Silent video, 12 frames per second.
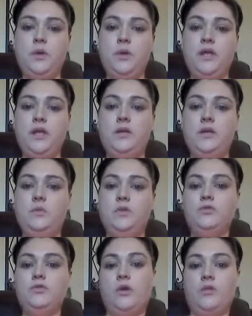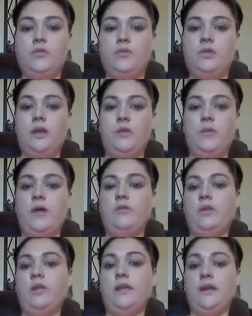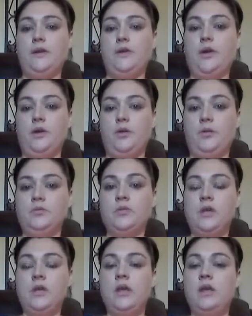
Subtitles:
when he was roughly around a year old.